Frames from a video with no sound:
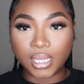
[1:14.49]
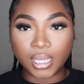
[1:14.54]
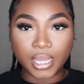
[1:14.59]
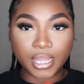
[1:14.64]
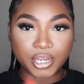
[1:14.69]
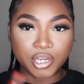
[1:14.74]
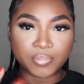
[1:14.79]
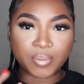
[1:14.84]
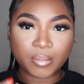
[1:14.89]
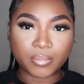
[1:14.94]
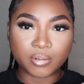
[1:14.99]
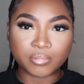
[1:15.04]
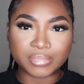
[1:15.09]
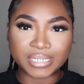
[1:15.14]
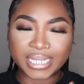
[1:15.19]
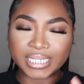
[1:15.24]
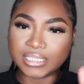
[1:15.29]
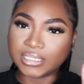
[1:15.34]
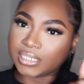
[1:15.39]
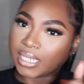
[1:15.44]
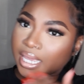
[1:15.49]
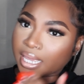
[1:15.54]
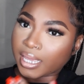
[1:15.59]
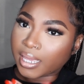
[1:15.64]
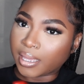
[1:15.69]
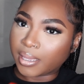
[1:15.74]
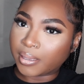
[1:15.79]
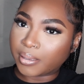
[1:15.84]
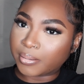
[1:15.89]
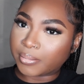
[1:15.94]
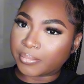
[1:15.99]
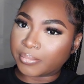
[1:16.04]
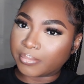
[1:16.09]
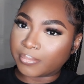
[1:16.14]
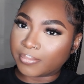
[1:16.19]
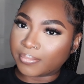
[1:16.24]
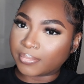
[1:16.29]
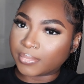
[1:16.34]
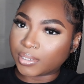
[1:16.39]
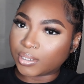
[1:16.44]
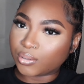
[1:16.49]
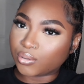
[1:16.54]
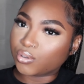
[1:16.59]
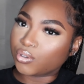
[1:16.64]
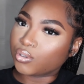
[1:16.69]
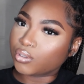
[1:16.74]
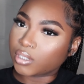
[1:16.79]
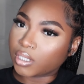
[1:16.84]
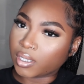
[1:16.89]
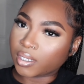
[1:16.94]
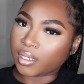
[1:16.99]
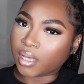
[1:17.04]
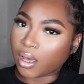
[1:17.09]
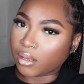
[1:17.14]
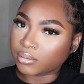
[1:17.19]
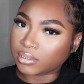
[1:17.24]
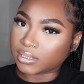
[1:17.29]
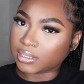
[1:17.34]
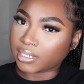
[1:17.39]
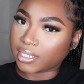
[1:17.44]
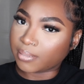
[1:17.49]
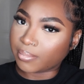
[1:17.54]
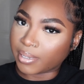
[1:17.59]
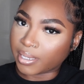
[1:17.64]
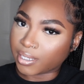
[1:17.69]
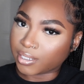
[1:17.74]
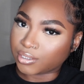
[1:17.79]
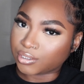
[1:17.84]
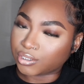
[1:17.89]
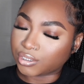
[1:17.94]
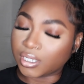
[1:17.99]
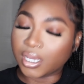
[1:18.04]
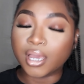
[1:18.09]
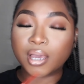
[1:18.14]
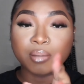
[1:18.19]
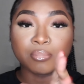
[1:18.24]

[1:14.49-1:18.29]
and you're probably gonna be like, damn, you look ghostly, bitch.